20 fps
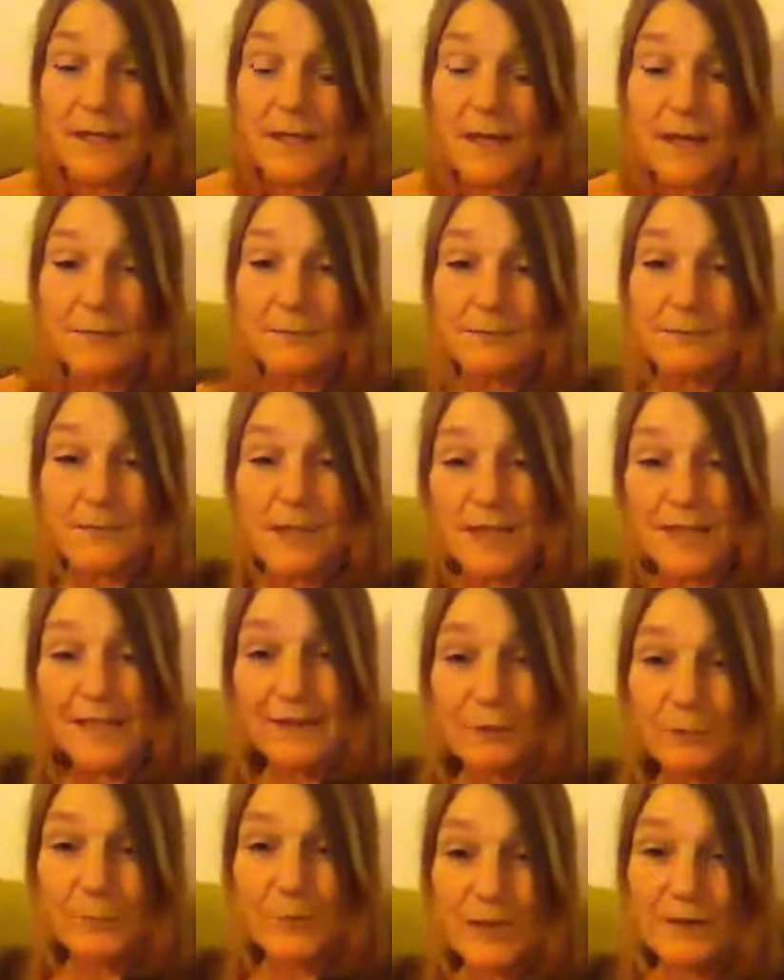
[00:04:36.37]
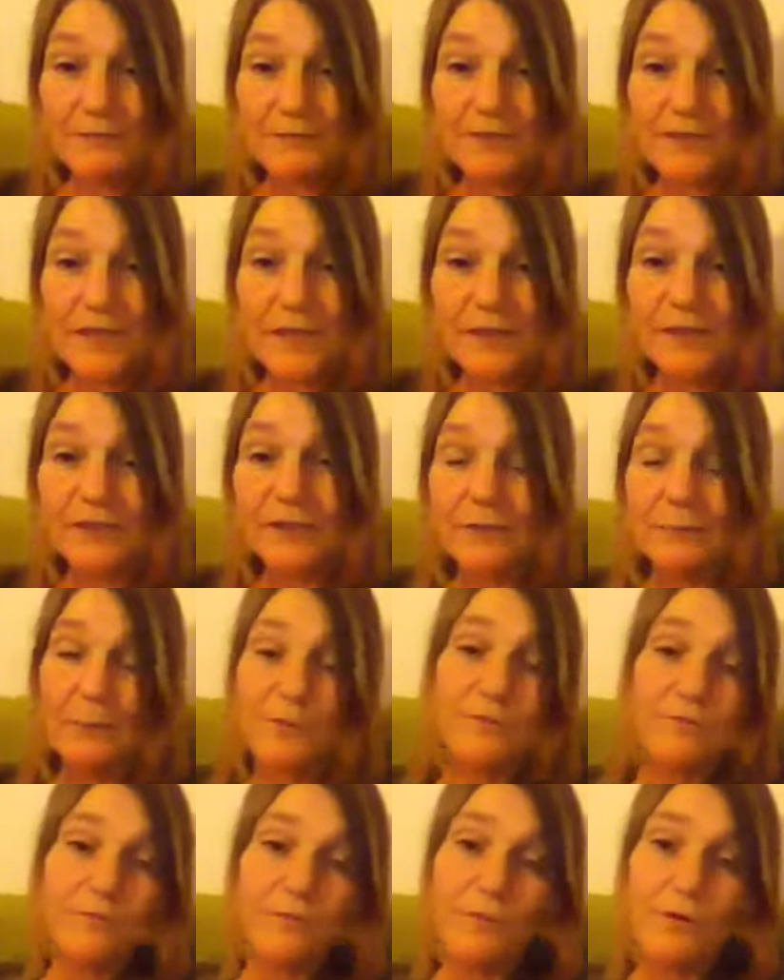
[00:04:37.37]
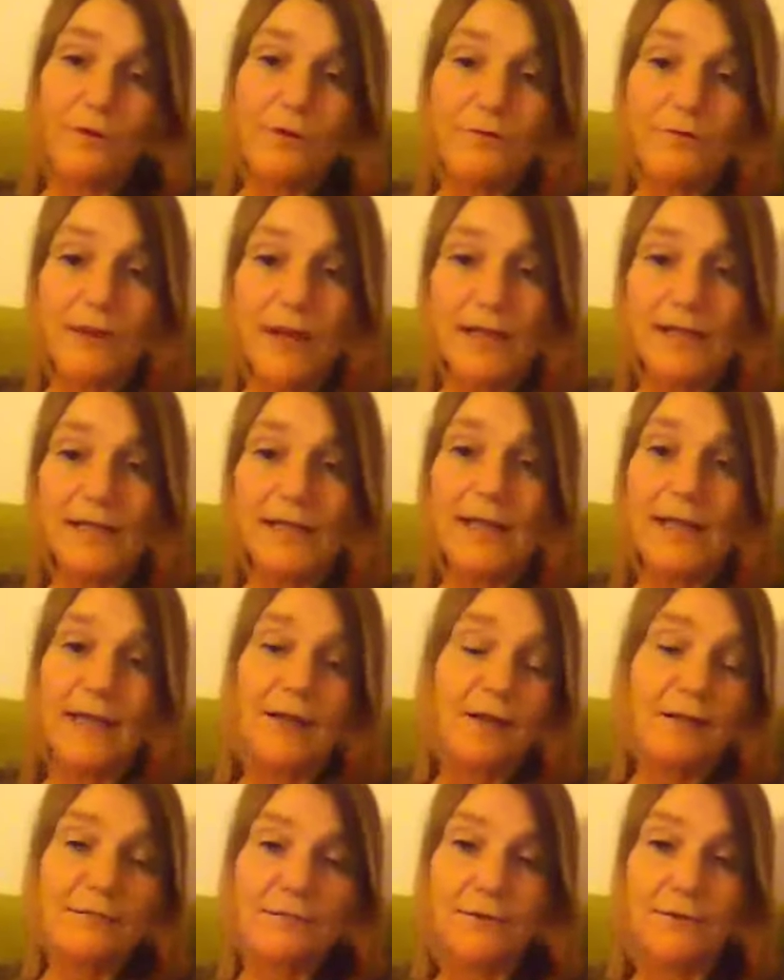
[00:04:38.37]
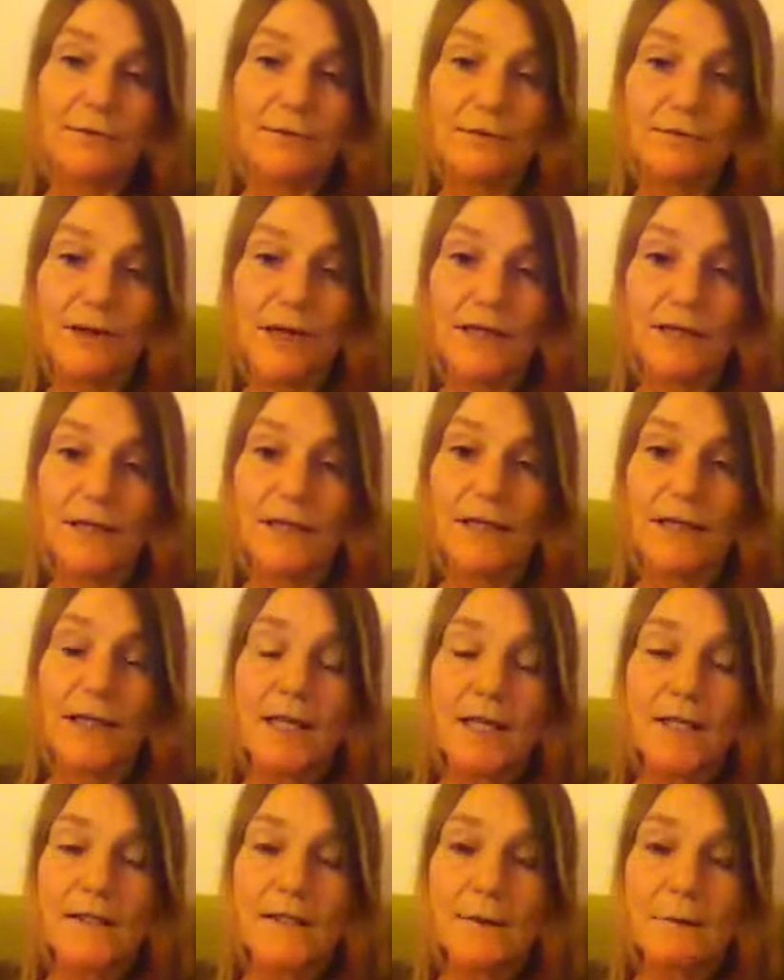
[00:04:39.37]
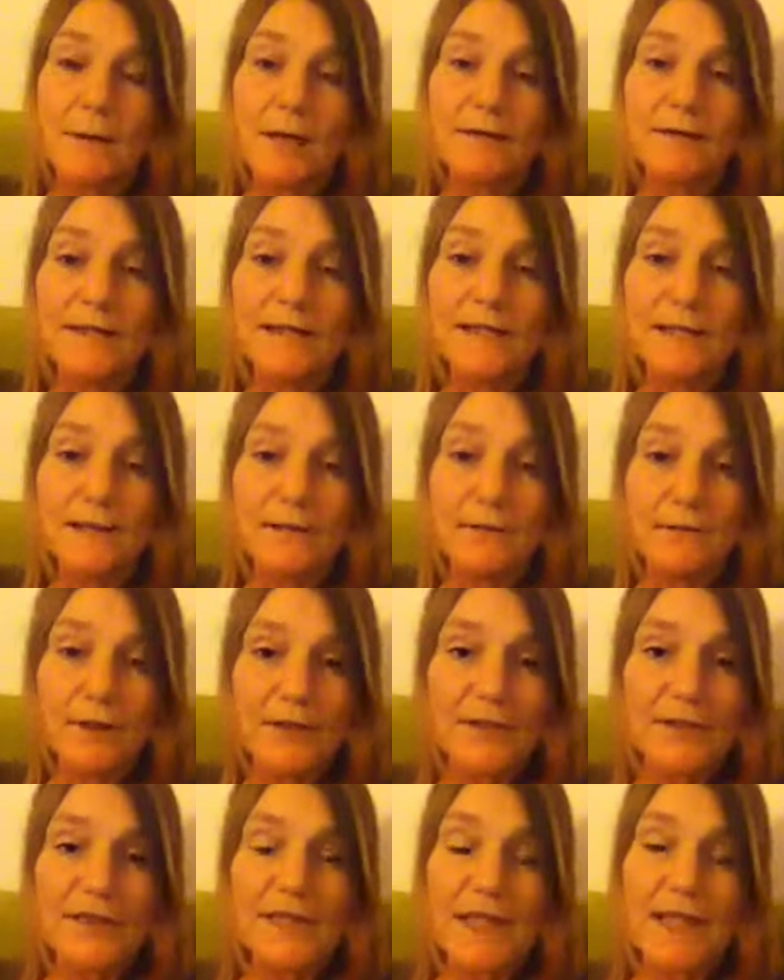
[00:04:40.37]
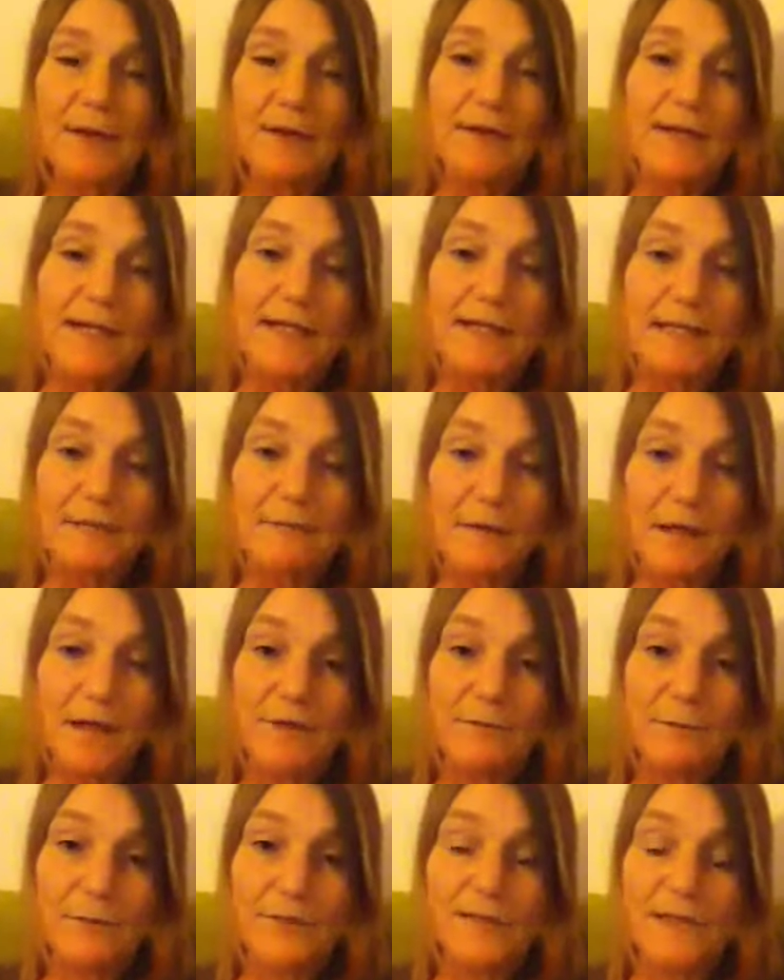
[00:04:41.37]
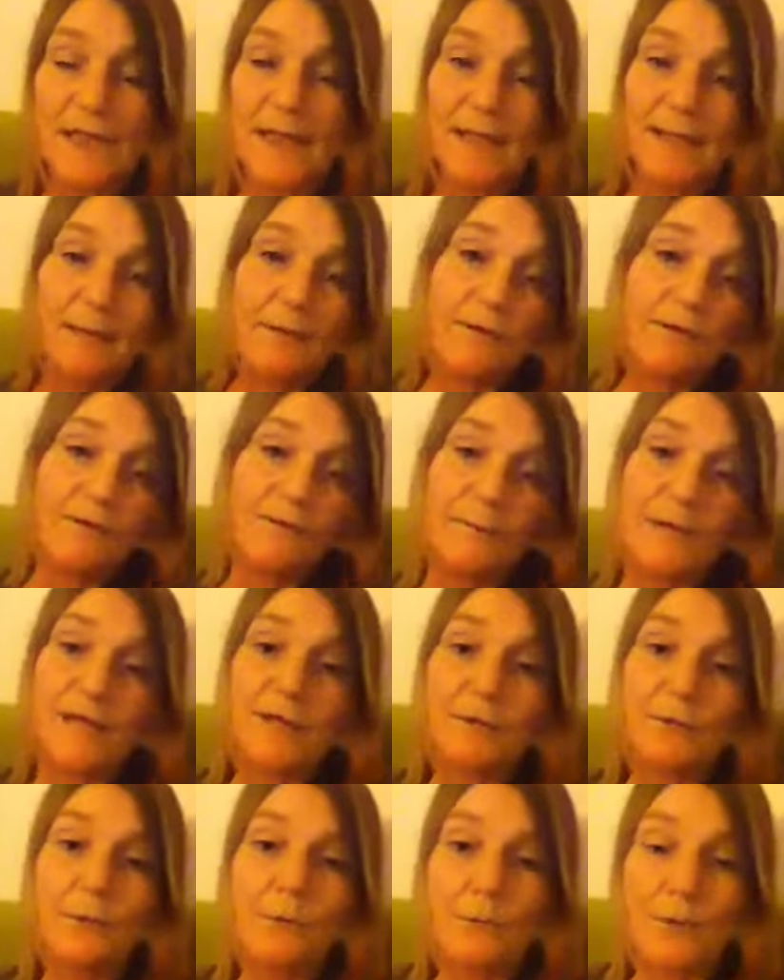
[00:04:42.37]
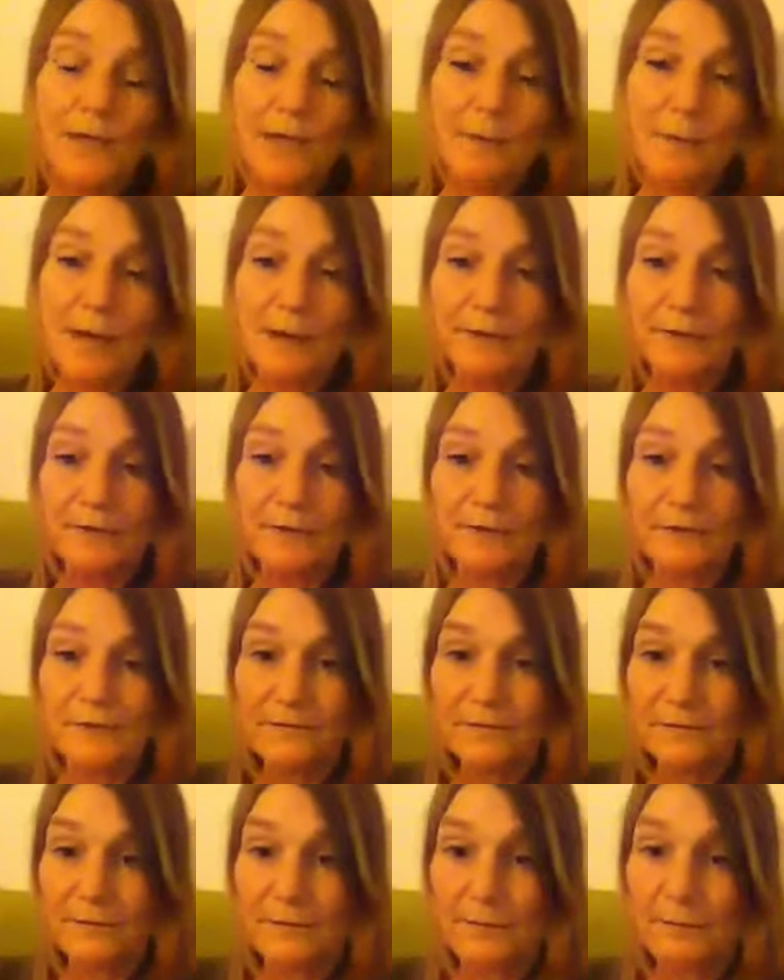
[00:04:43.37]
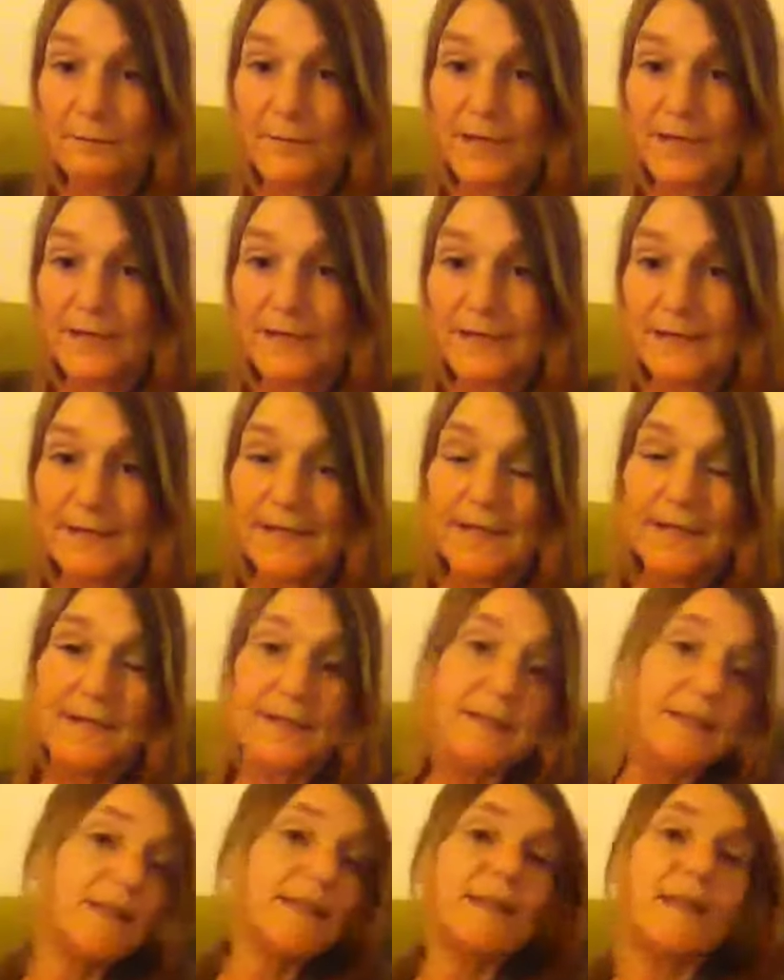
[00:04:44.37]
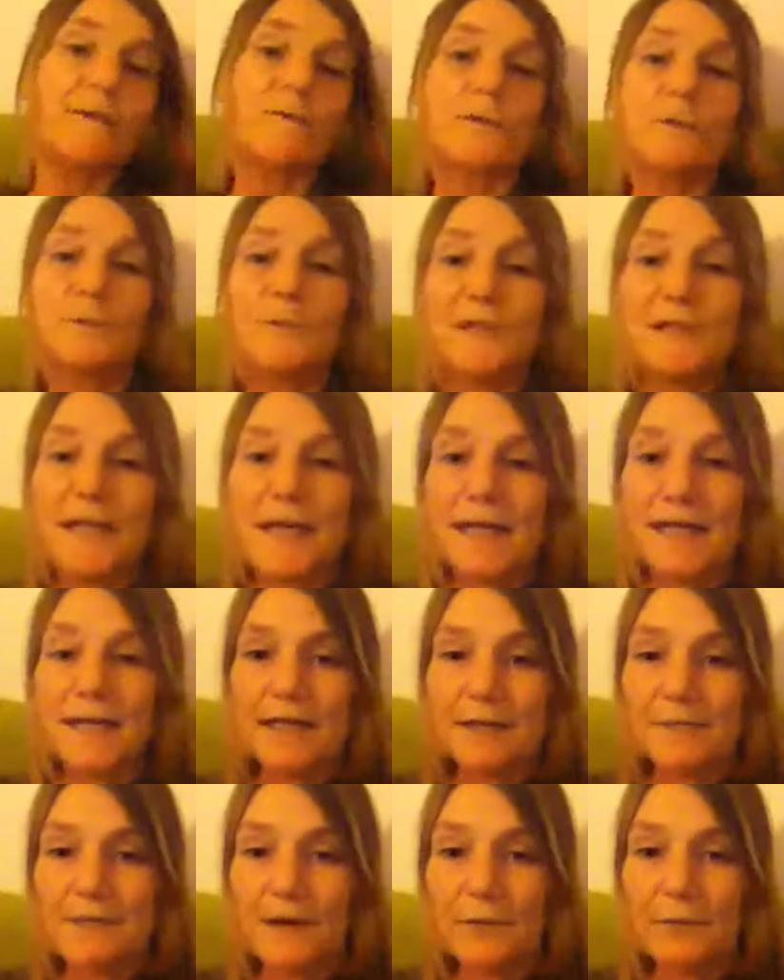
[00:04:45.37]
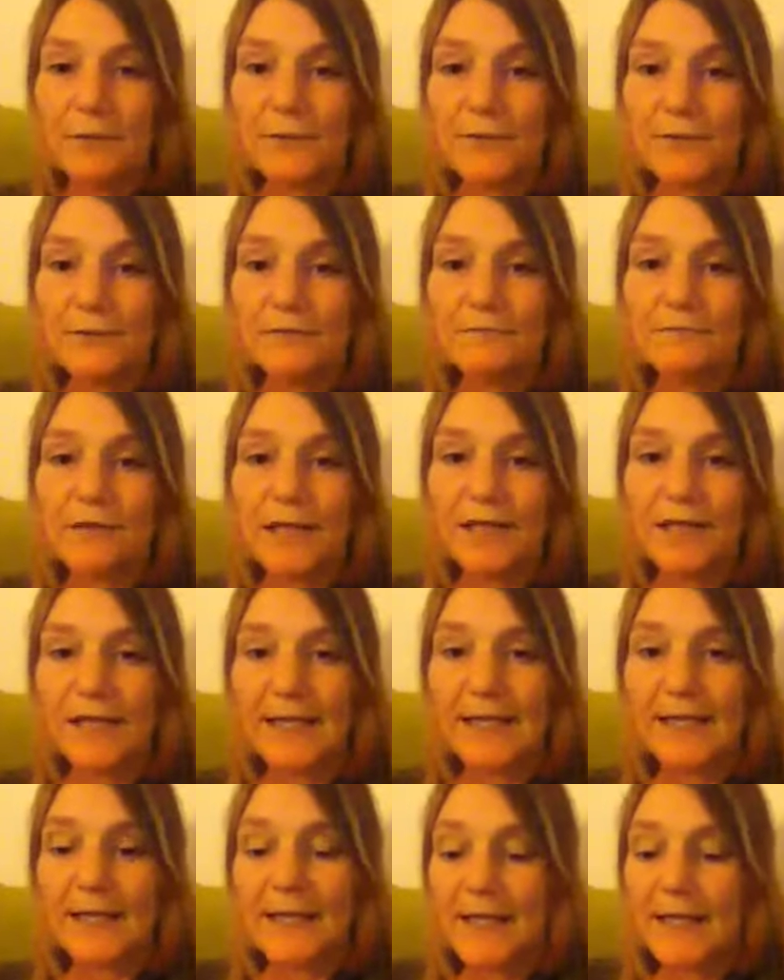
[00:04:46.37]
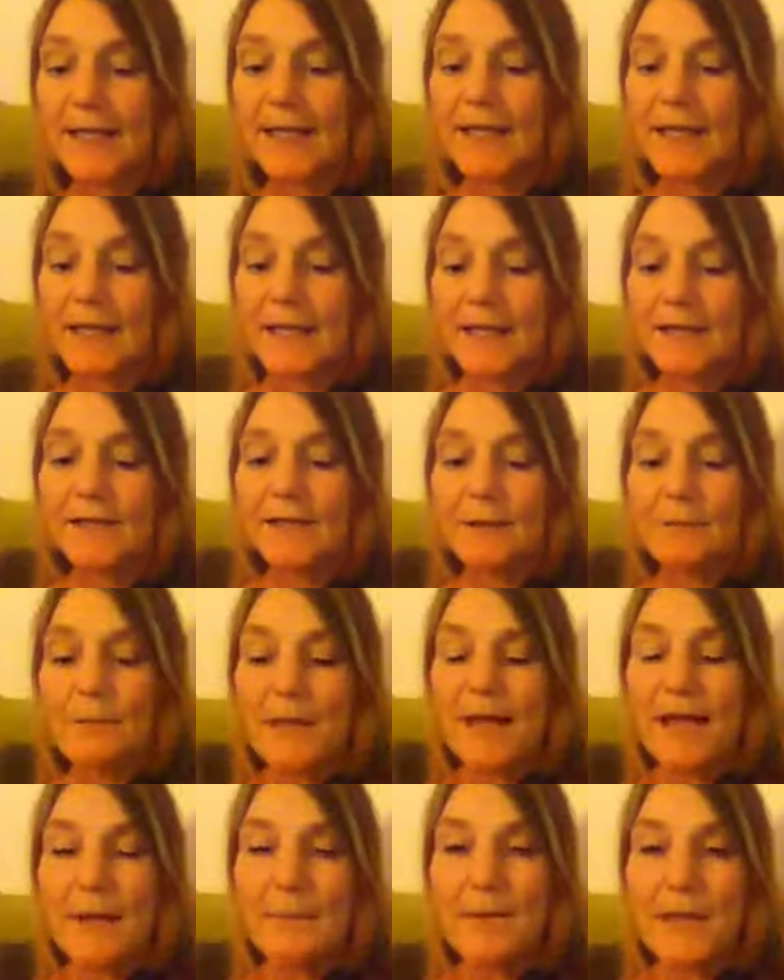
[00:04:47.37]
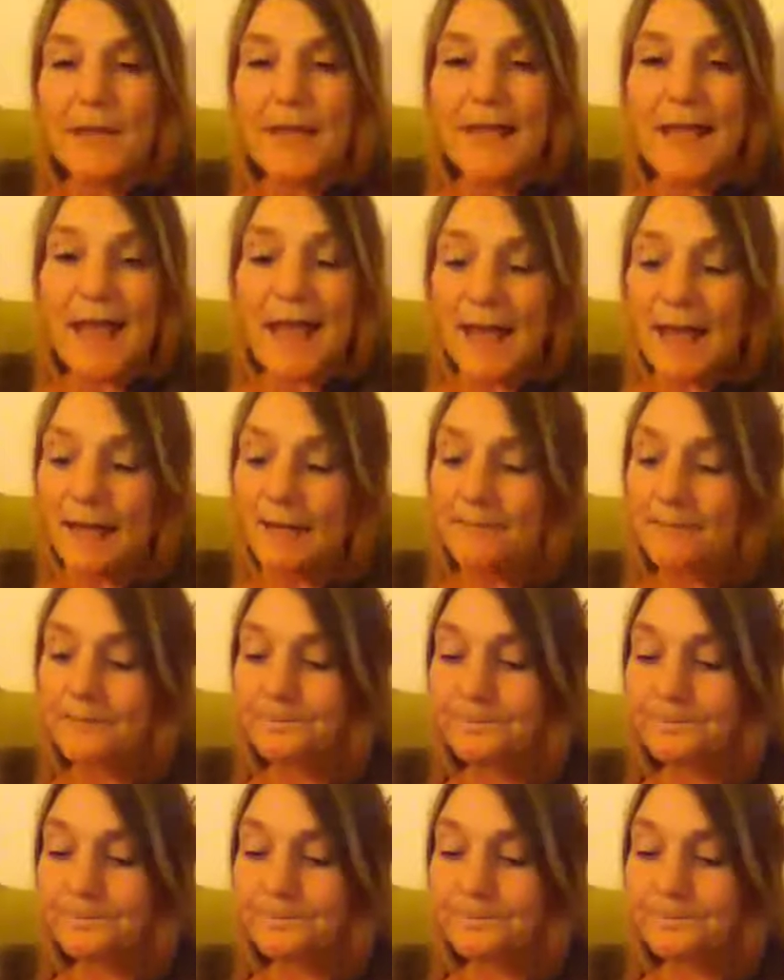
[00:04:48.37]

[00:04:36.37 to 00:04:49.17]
a little bit of reduction before the run and then through the run. So I did the run today on 85% of my normal amount of basis insulin I would be taking if I wasn't running. So maybe there